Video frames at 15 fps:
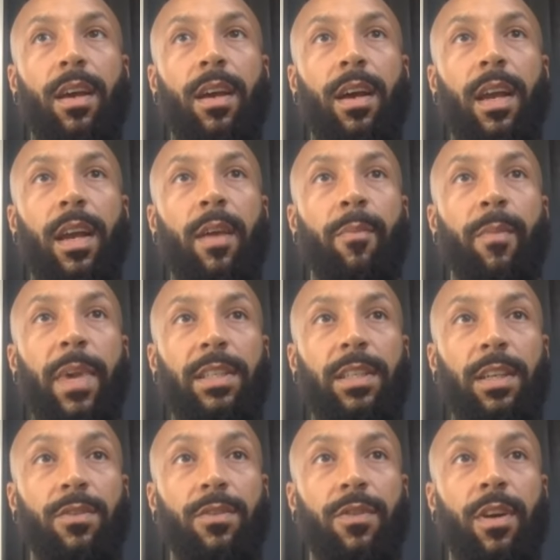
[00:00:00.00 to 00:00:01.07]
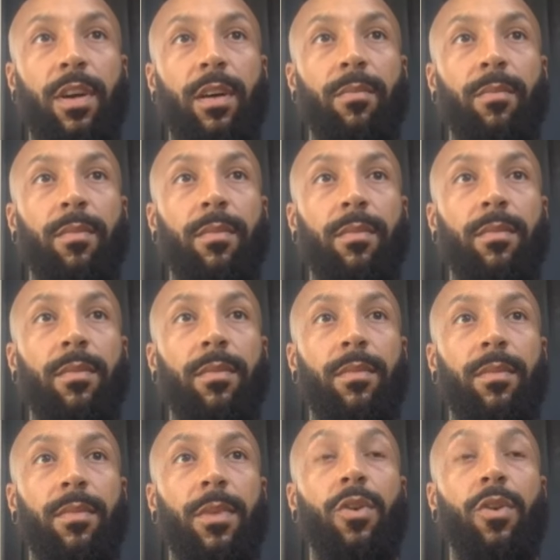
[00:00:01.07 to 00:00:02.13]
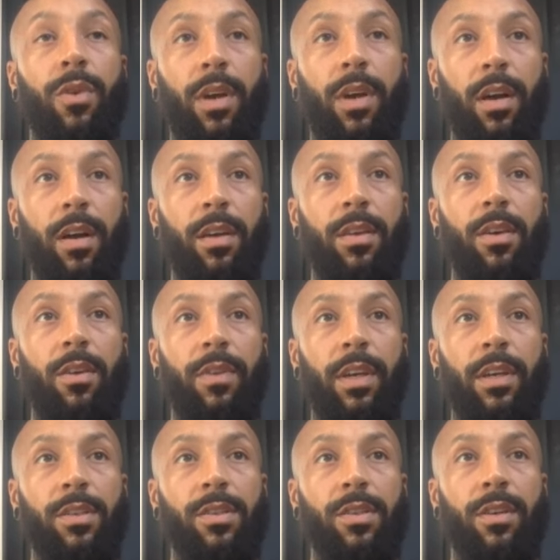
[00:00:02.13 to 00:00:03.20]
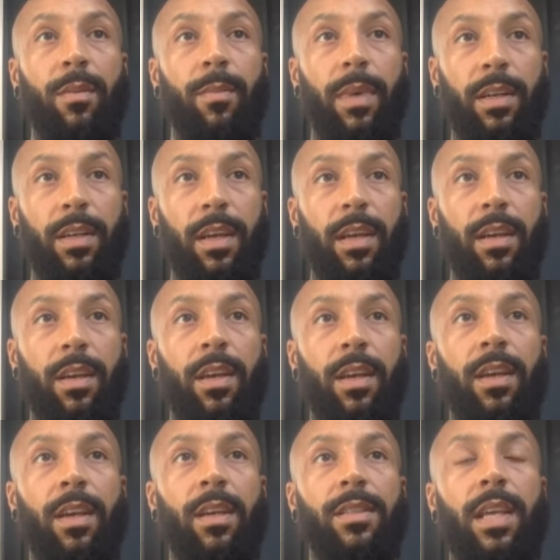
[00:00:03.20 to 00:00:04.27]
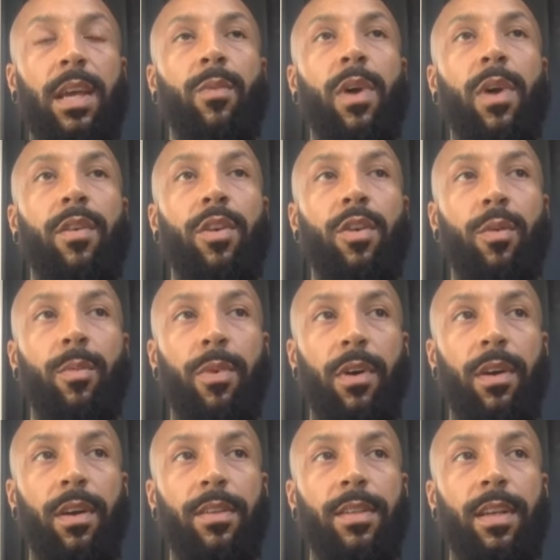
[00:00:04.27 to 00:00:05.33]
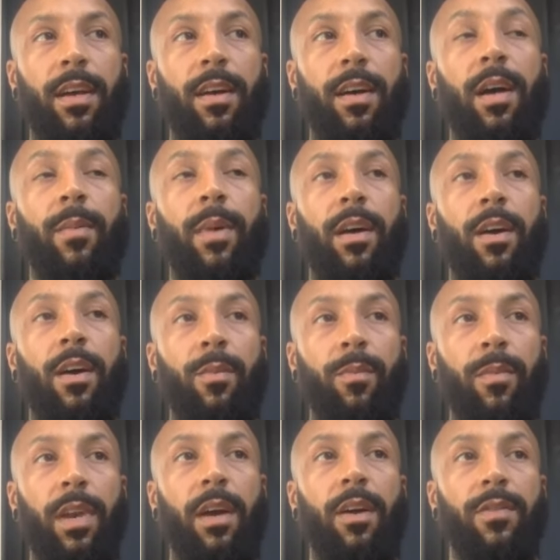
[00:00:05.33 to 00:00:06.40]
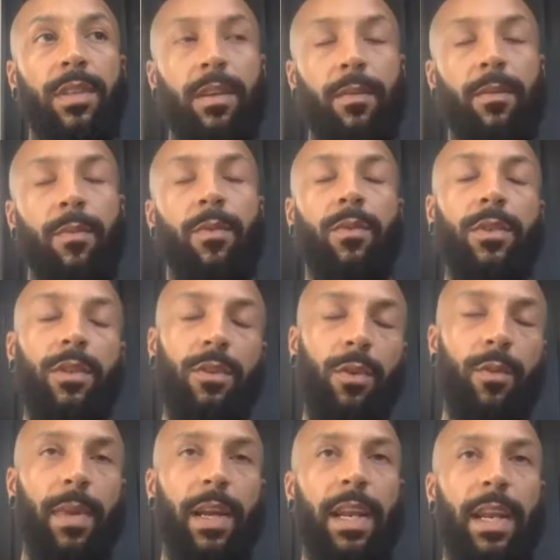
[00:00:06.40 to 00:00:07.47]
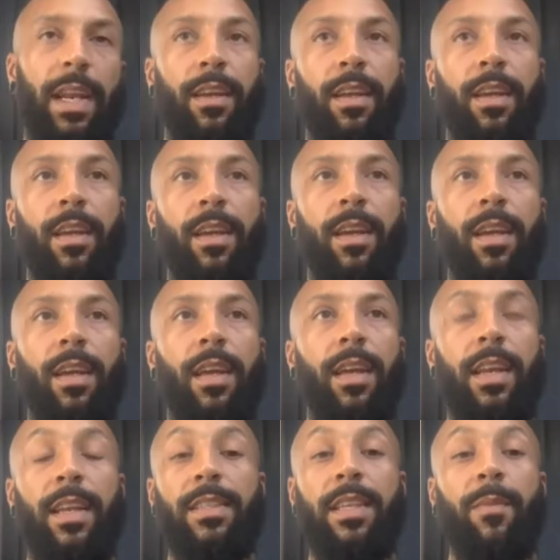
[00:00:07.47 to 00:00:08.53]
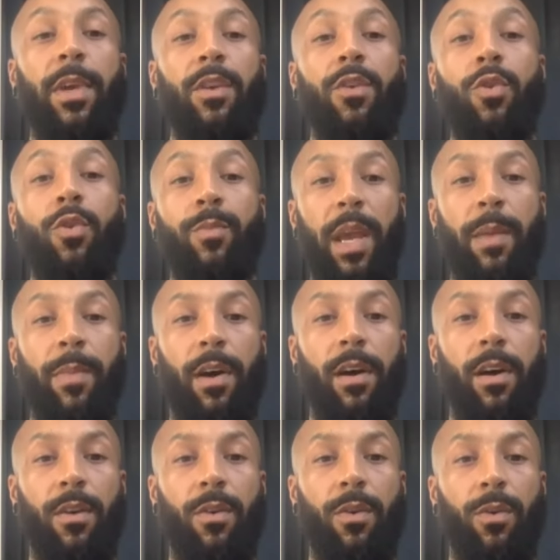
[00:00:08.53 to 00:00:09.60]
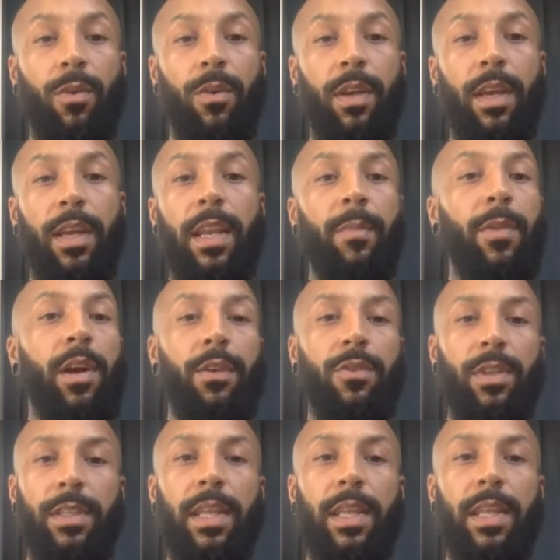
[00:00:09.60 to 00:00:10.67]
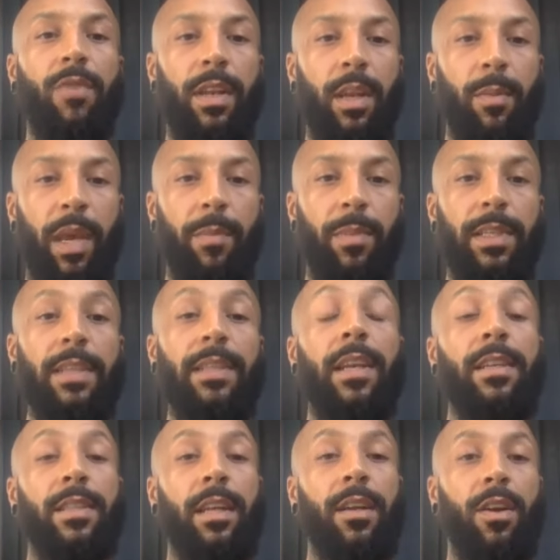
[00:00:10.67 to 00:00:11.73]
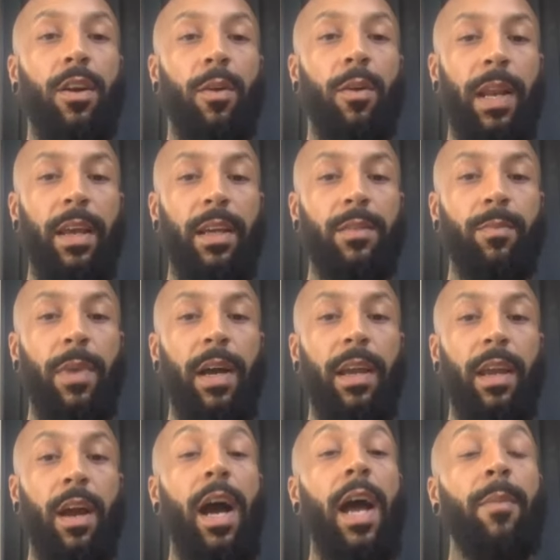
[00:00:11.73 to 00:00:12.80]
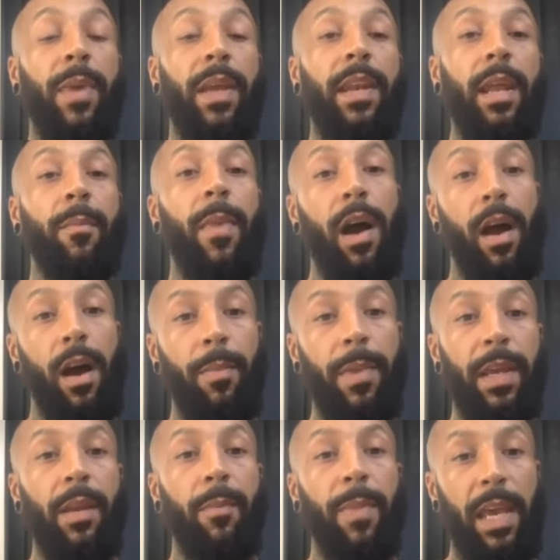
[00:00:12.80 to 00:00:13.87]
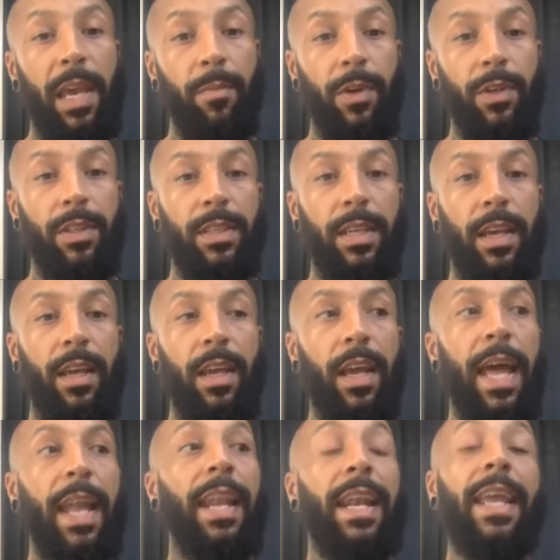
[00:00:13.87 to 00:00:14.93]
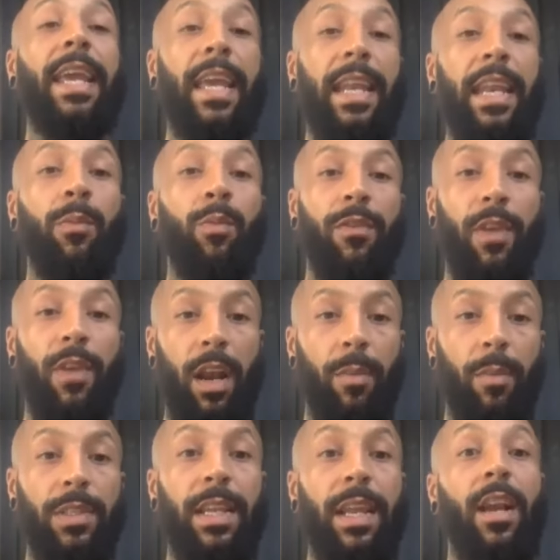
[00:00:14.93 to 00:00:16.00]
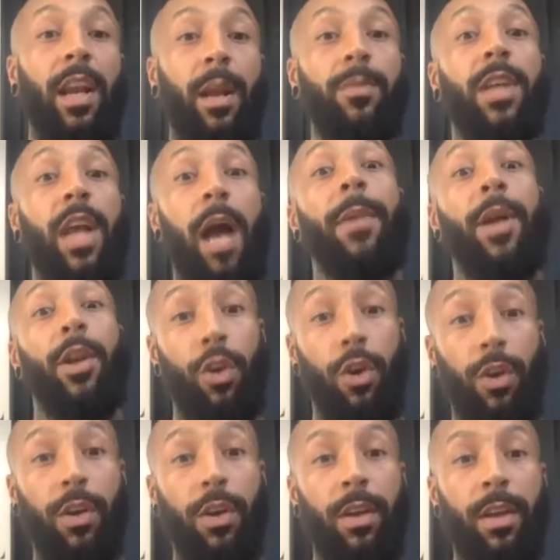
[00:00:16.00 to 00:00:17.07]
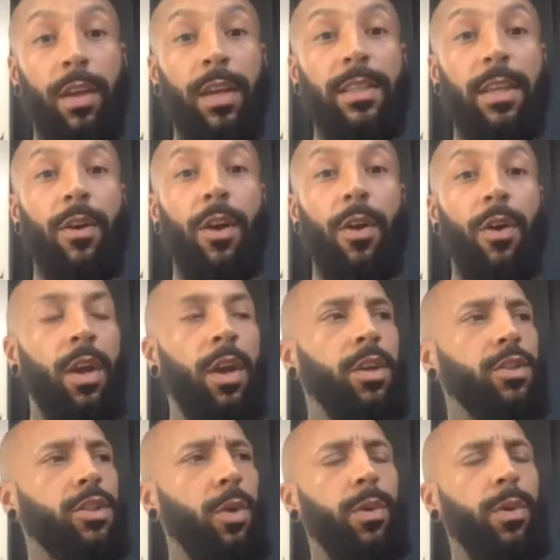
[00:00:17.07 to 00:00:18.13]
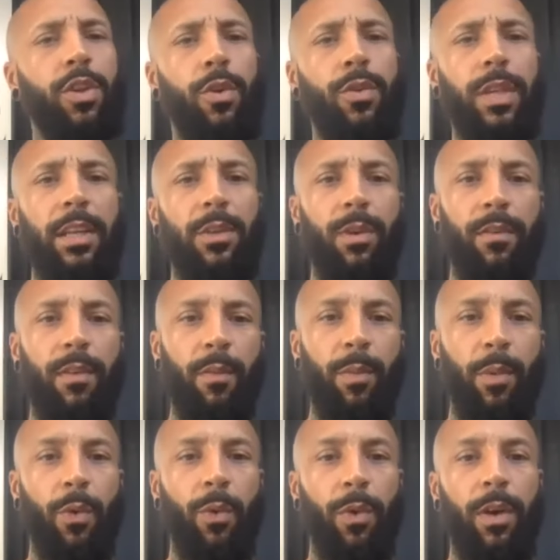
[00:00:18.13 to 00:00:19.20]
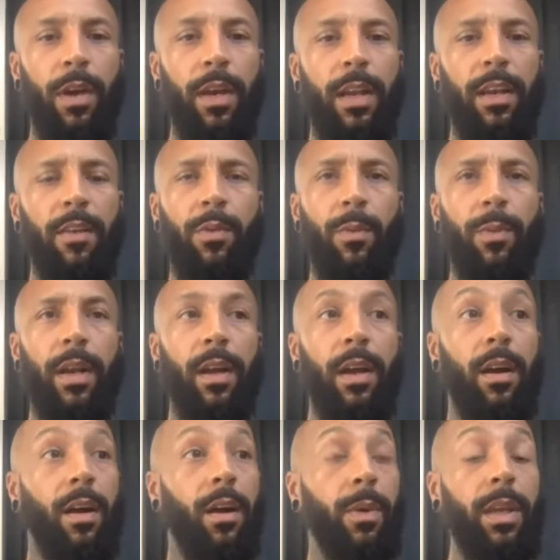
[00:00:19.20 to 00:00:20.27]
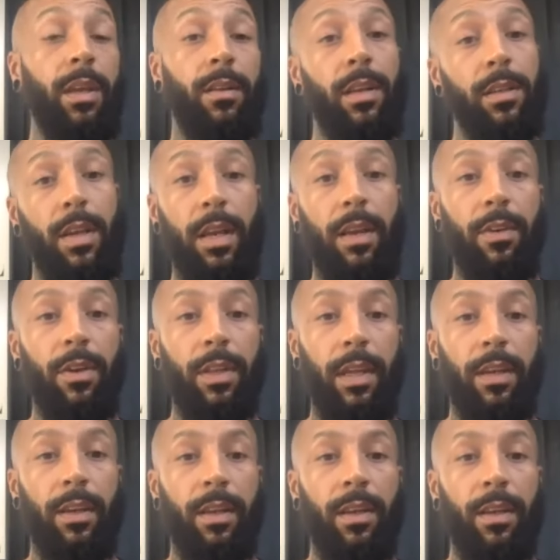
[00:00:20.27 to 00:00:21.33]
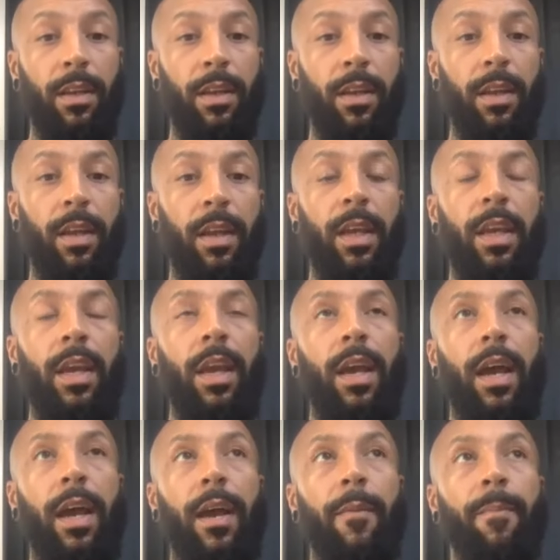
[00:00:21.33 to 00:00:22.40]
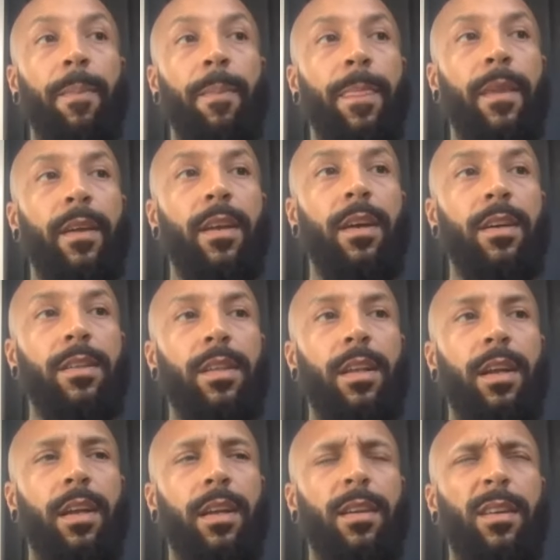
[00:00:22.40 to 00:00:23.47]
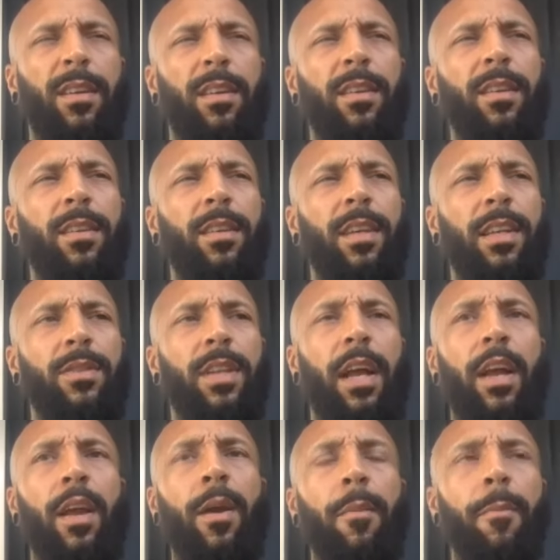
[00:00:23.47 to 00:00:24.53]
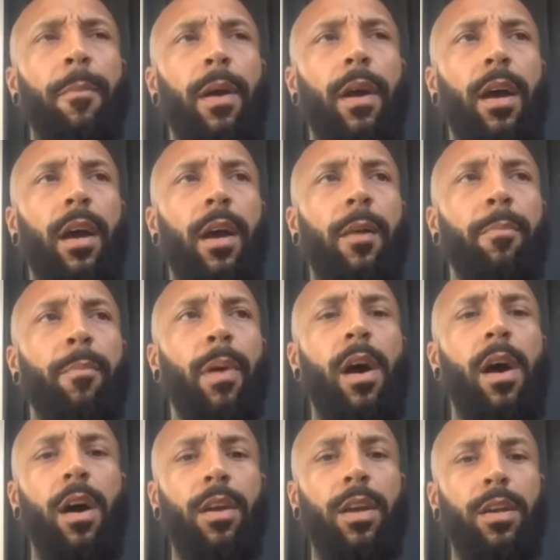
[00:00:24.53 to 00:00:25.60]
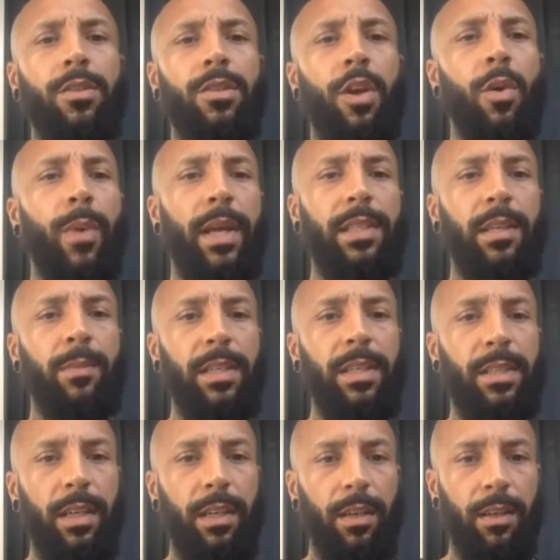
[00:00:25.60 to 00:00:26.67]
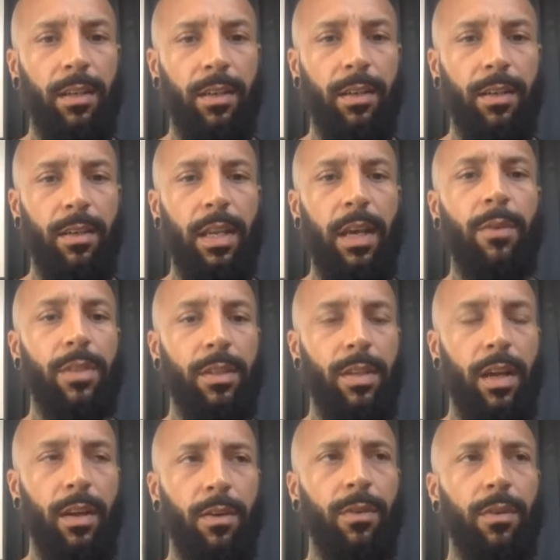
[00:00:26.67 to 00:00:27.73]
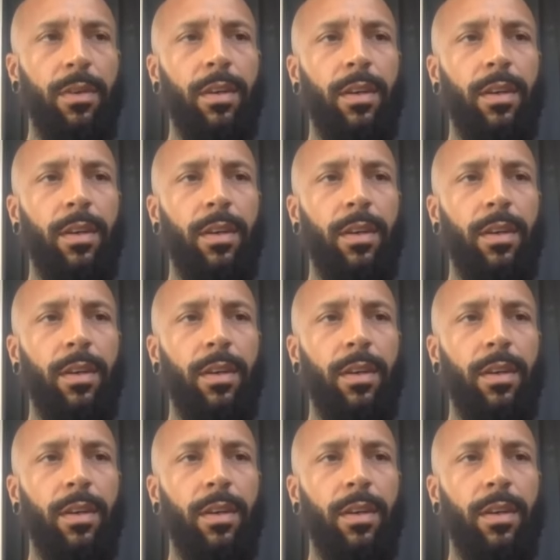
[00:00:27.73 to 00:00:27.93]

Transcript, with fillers: I get a message from Luka Jovic, on the Monday saying, Where are you, bro? And I was like, I'm at home, like obviously to do with my nan. And they sent me a newspaper article. In them countries, they run the papers. That's how they sell a lot of players by hyping them up in the papers and say and linking them with clubs. So then clubs come and look. So I'll go, so and so is linked with Liverpool. And Liverpool will be like, Are we? Let's go and have a look then. Um, and I was like, huh? And it's was like, uh, Parker's nowhere to be seen. That was the title.